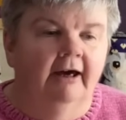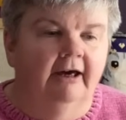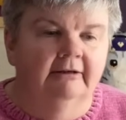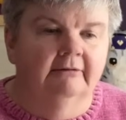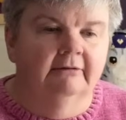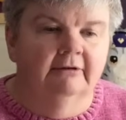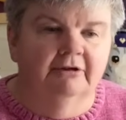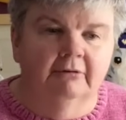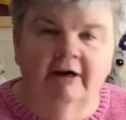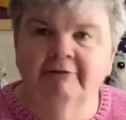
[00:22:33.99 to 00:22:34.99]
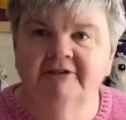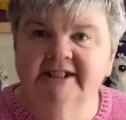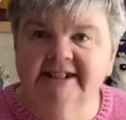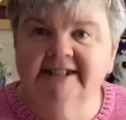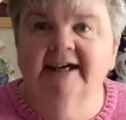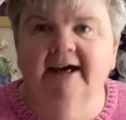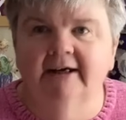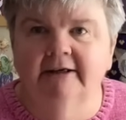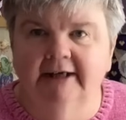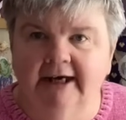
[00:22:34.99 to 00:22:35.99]
and go off the
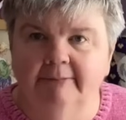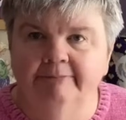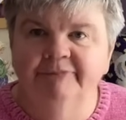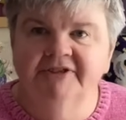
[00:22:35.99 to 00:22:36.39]
designer name.